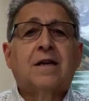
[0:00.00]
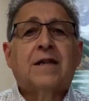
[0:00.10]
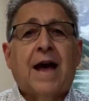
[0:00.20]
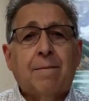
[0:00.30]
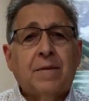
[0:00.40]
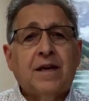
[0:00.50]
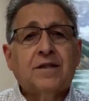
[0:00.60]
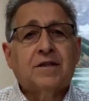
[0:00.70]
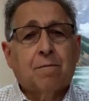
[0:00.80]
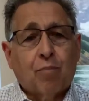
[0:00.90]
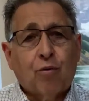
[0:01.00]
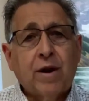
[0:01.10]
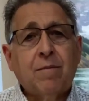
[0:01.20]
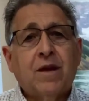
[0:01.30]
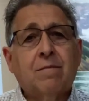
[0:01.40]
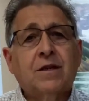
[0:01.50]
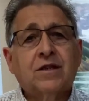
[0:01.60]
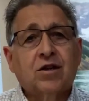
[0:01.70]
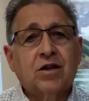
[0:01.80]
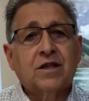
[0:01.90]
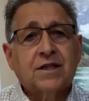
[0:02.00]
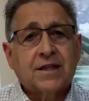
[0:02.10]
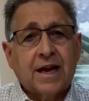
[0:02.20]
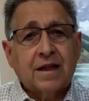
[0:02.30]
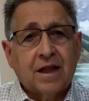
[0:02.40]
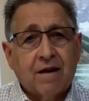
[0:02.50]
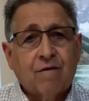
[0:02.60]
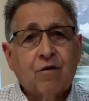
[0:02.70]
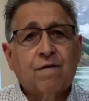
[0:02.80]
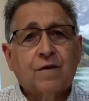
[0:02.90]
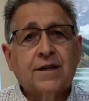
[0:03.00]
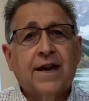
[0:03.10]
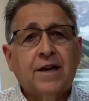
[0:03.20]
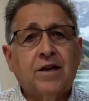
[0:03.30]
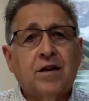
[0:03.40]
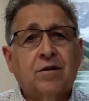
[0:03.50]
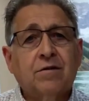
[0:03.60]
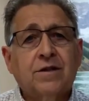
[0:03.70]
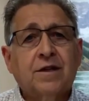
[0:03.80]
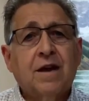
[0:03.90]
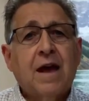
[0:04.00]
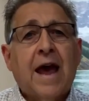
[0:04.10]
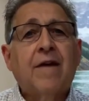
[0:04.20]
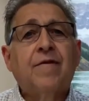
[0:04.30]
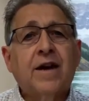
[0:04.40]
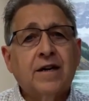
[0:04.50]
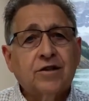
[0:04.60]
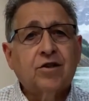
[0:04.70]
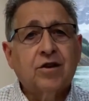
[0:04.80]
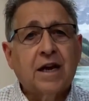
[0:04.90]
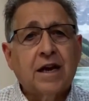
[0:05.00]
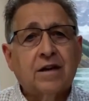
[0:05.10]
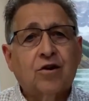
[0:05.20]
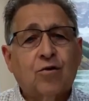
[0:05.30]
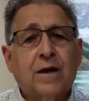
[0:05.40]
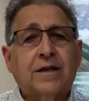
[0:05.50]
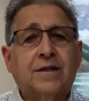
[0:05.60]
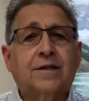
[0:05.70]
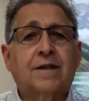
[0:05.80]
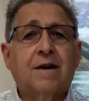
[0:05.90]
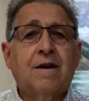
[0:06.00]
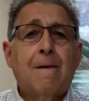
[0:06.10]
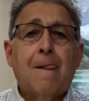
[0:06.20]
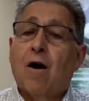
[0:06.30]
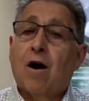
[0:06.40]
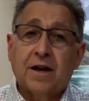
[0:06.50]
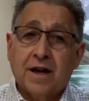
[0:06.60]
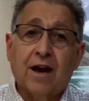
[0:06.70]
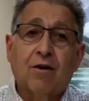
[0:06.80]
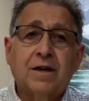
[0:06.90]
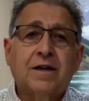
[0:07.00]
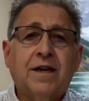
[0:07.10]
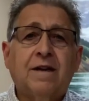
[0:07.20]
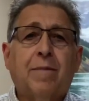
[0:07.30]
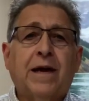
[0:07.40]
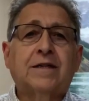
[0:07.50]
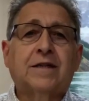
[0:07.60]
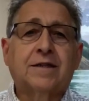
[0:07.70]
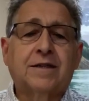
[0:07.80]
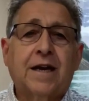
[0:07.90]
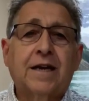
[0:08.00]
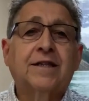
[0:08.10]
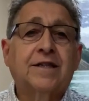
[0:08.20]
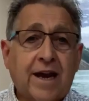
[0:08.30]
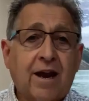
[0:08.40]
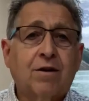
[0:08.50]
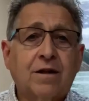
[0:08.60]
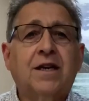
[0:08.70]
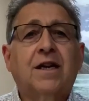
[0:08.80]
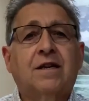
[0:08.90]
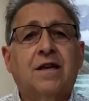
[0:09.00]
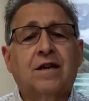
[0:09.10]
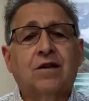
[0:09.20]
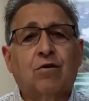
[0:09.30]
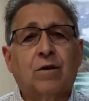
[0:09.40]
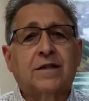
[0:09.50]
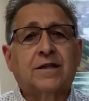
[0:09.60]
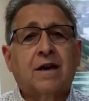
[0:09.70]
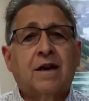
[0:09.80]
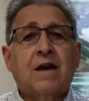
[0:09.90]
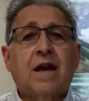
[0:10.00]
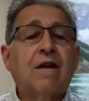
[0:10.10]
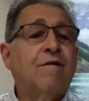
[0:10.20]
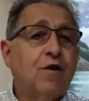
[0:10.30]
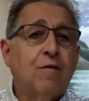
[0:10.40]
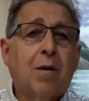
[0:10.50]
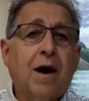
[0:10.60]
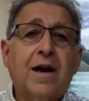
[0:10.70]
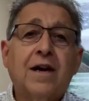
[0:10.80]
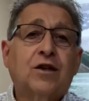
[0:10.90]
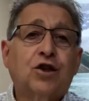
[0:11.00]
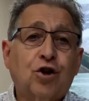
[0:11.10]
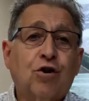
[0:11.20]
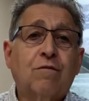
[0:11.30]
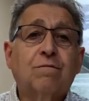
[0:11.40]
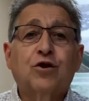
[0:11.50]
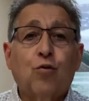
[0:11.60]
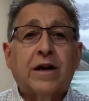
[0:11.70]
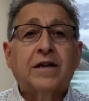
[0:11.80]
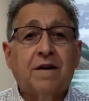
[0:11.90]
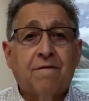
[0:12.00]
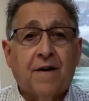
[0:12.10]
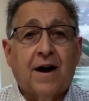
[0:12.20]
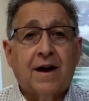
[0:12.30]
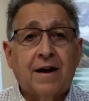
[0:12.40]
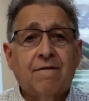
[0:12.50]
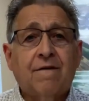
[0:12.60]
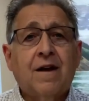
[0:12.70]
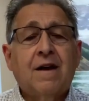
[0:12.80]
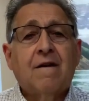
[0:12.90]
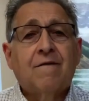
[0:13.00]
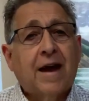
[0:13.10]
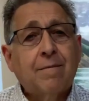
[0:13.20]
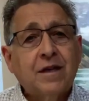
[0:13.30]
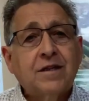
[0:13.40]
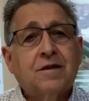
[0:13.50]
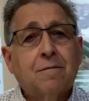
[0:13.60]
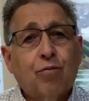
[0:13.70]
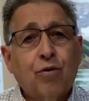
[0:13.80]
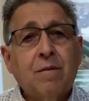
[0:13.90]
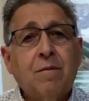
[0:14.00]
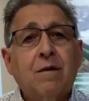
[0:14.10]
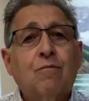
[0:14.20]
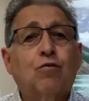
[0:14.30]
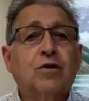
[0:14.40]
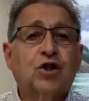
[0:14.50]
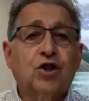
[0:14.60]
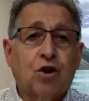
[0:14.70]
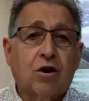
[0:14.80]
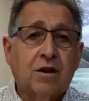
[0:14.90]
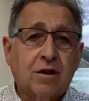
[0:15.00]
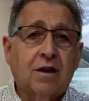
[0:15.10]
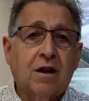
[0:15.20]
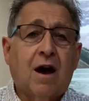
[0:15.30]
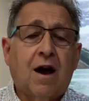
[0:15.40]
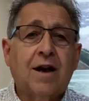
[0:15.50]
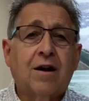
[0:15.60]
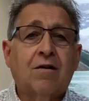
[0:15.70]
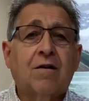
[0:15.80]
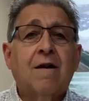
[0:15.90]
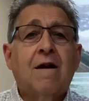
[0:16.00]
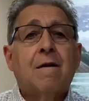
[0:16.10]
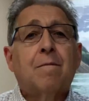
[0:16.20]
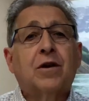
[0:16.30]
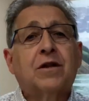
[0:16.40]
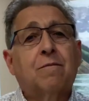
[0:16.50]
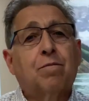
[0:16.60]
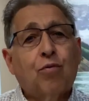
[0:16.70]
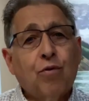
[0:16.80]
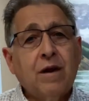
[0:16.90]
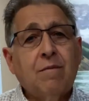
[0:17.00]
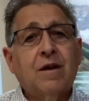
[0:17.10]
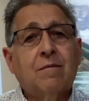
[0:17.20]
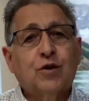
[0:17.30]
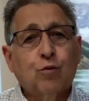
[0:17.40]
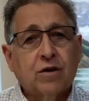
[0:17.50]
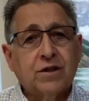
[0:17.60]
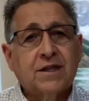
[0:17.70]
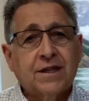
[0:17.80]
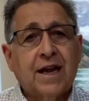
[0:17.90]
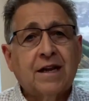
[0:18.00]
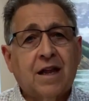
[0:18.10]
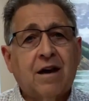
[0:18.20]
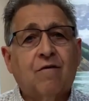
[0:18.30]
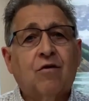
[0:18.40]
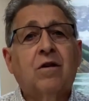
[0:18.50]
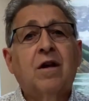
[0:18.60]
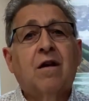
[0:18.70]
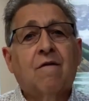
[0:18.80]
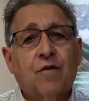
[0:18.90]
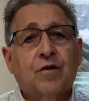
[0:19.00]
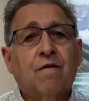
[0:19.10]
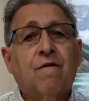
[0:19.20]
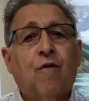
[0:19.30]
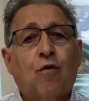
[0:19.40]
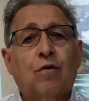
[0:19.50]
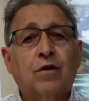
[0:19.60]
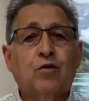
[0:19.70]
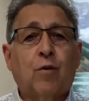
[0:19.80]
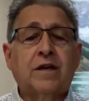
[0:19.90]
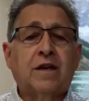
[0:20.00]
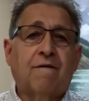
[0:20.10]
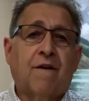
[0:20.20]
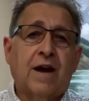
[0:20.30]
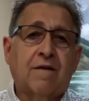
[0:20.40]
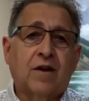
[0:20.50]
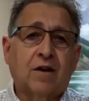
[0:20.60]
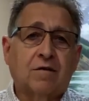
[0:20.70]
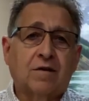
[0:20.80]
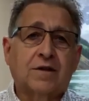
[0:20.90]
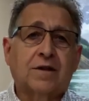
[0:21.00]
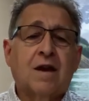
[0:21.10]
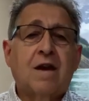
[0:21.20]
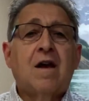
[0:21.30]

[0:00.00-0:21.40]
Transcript: that means the premium is going to stay level for 10 years and then it's going to increase on a guaranteed basis, and it's guaranteed to increase. If you buy a term 25, that means the premium will start a little higher, but the premiums will stay level for the full 25 years.